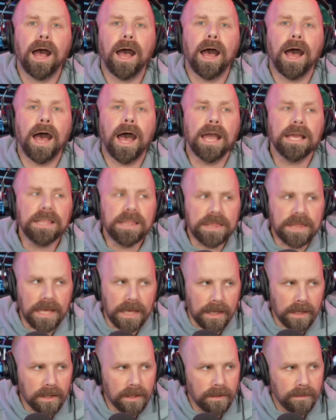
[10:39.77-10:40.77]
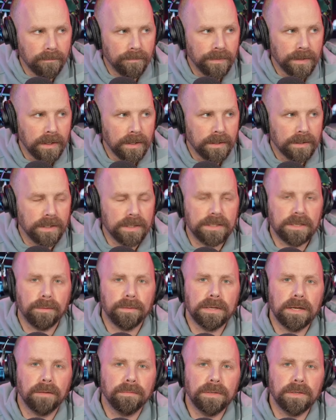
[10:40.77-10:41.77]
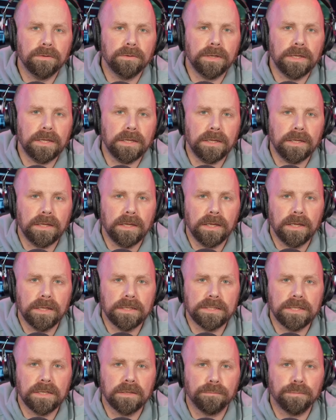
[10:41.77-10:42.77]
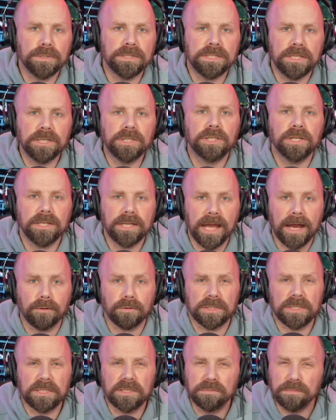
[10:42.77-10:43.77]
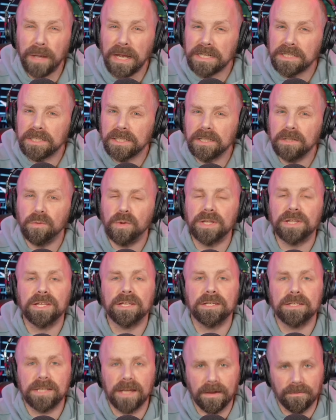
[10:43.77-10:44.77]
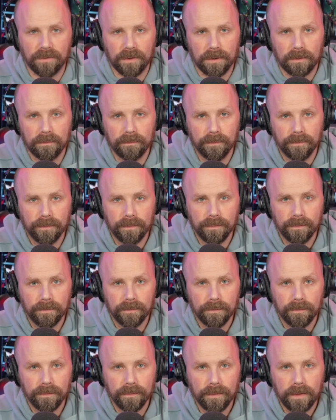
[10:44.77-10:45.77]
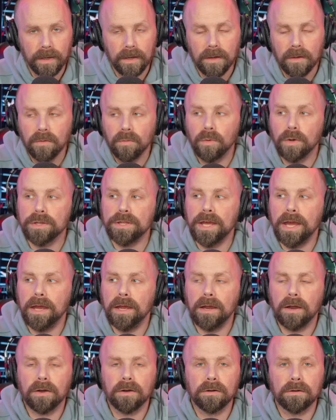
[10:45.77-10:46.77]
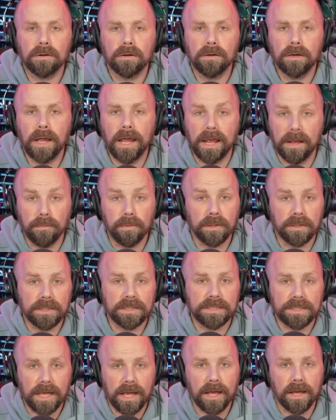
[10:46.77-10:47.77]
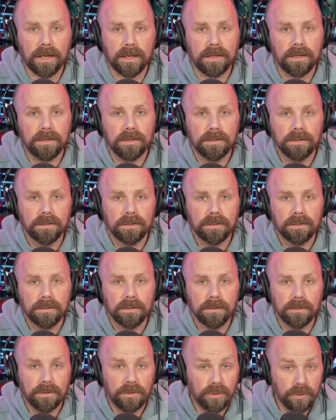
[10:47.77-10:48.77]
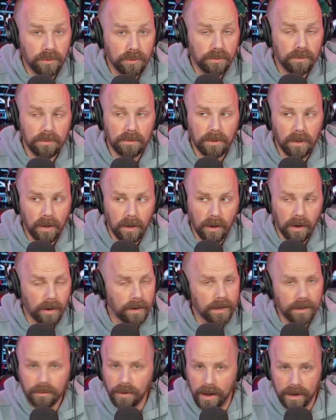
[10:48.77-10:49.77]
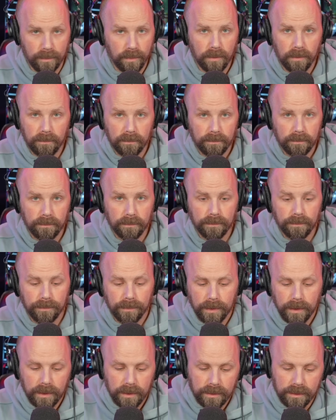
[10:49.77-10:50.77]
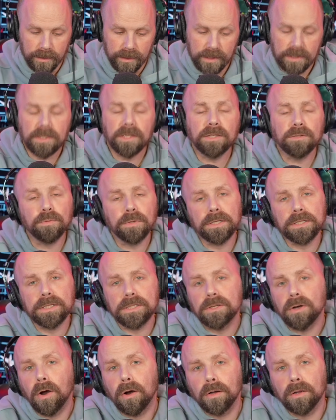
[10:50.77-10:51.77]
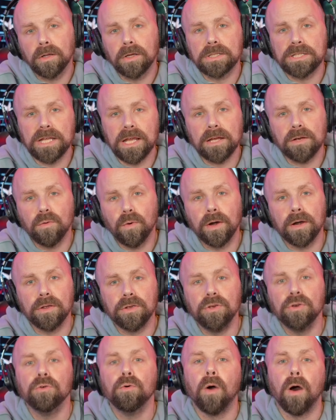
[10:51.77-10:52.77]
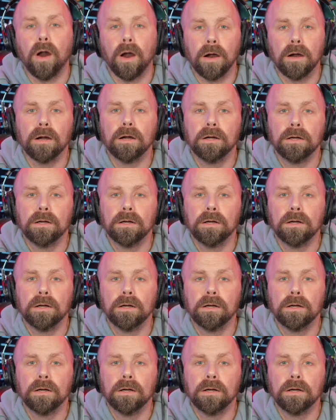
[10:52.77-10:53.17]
I think that WWE is in a position now, especially with Endeavor, where they are able to say, you are incredible. This is what a star looks like where you are.